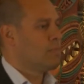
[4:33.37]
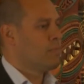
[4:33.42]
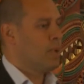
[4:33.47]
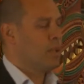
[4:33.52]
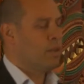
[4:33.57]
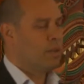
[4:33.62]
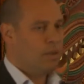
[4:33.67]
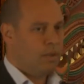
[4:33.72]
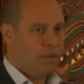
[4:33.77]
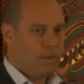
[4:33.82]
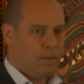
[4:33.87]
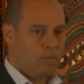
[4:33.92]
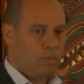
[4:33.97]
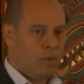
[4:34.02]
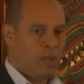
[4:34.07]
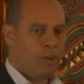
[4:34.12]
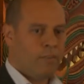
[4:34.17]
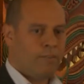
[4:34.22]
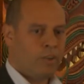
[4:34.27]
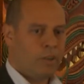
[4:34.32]
but
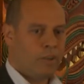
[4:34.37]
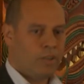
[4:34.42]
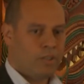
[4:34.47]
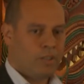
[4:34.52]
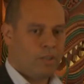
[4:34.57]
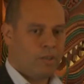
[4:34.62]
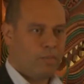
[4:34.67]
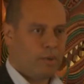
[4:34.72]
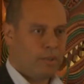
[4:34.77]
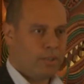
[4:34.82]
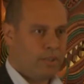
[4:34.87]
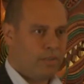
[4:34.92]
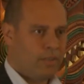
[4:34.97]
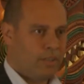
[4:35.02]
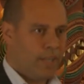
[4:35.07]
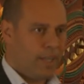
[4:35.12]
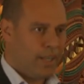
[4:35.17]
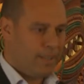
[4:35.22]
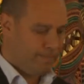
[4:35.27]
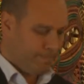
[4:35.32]
we're going to focus on the positive
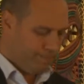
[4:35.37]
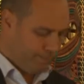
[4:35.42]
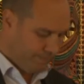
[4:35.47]
today.